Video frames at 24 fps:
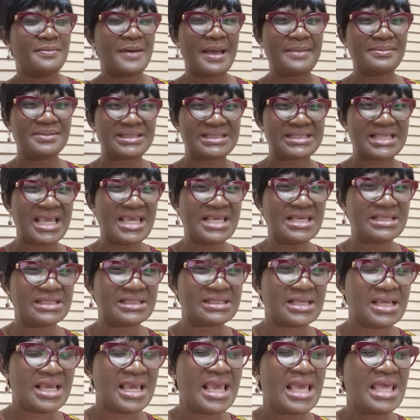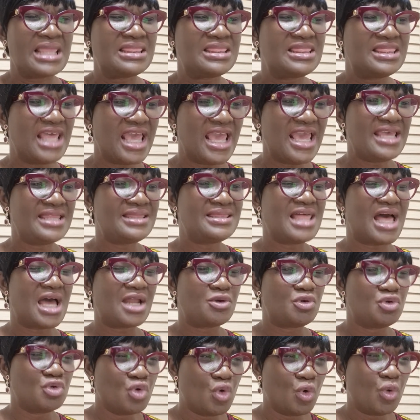Bible says, They
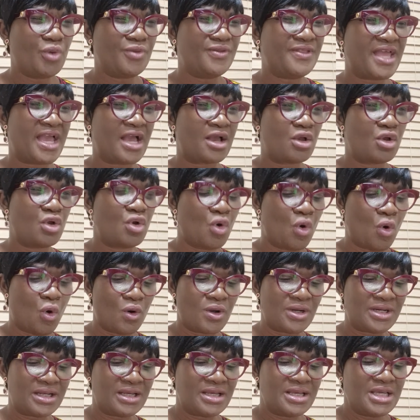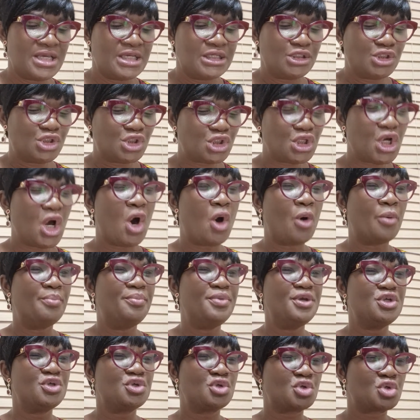that know their God shall
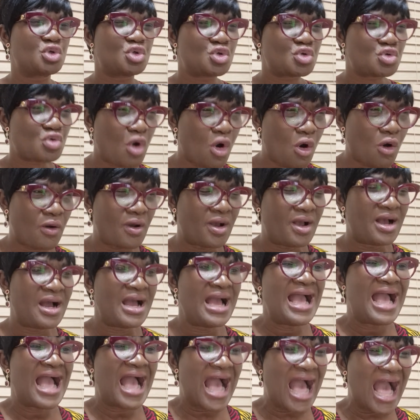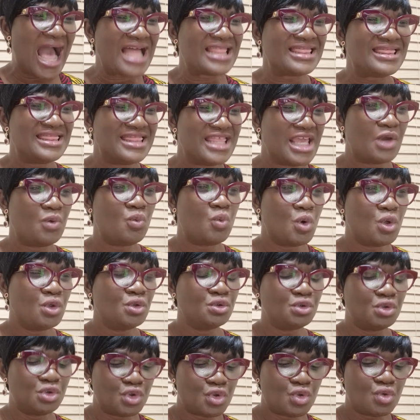be strong and they will
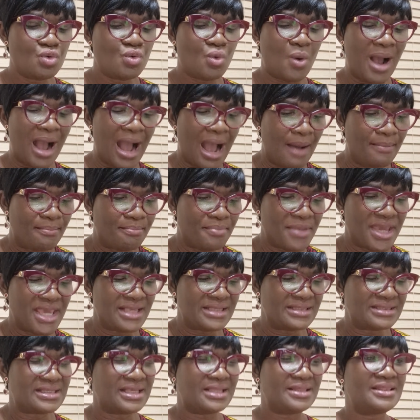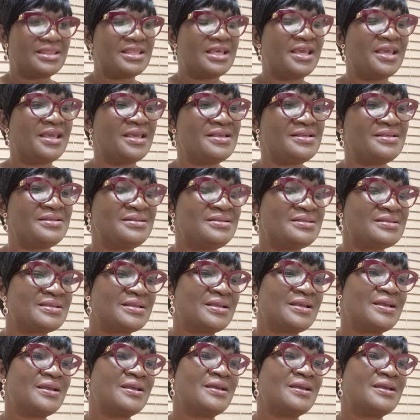do amazing things.